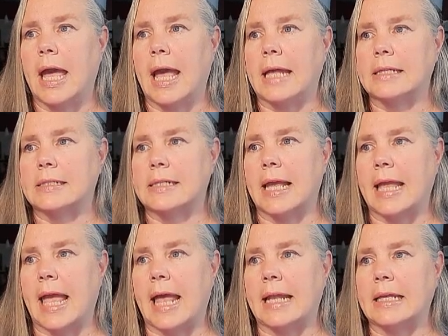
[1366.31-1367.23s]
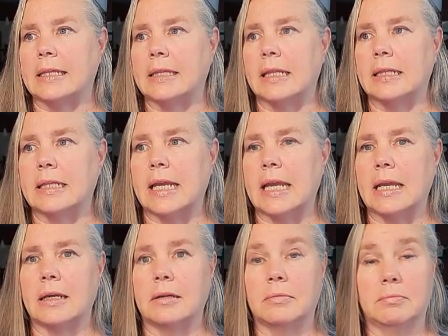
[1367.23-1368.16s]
and say edit the link.